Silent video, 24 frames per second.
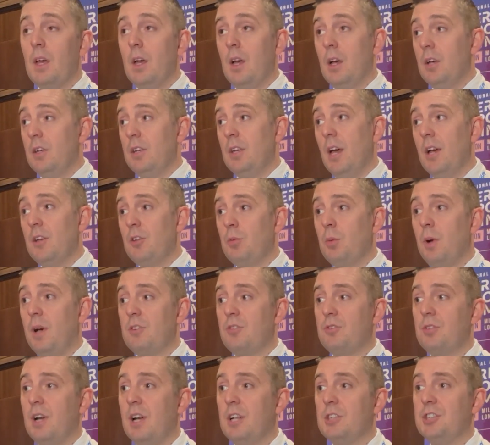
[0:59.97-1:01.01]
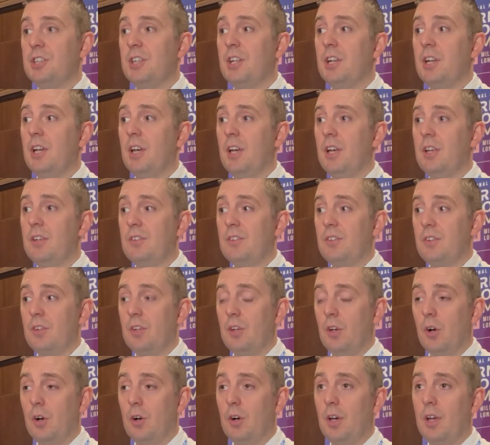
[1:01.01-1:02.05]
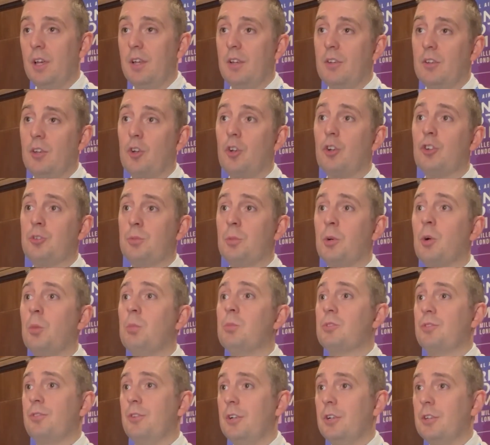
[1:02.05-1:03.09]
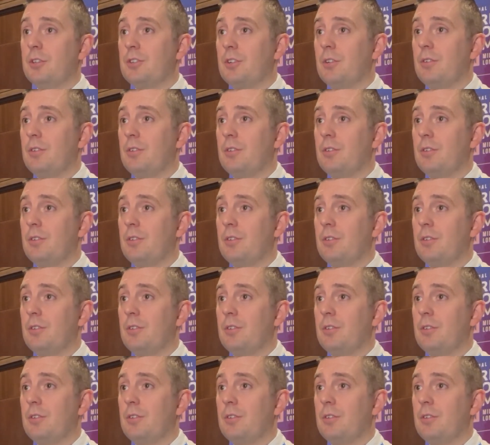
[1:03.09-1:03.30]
Yeah, so our strategy is, the customer comes first.